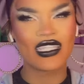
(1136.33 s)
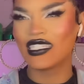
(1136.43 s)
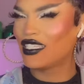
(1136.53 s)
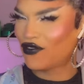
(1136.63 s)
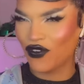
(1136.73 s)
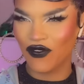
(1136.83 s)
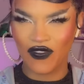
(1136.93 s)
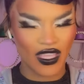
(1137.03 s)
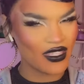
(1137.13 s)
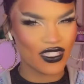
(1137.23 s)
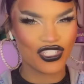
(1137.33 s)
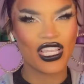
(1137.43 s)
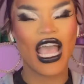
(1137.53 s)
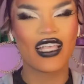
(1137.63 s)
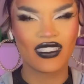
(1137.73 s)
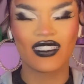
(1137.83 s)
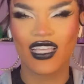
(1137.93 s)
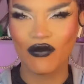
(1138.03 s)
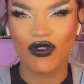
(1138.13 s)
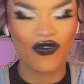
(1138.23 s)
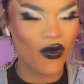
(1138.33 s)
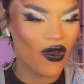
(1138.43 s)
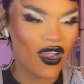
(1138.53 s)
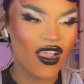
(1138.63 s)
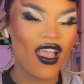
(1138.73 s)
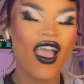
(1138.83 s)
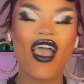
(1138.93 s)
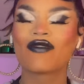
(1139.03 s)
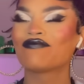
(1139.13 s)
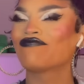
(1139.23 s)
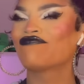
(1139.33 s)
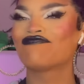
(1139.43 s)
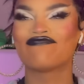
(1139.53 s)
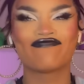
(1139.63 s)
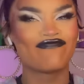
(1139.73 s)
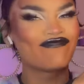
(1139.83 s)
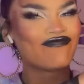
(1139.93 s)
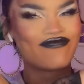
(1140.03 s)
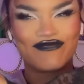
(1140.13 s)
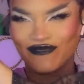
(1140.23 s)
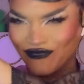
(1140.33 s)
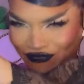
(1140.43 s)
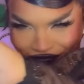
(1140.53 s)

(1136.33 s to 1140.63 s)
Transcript: and different things that she hasn't done before, there's no time for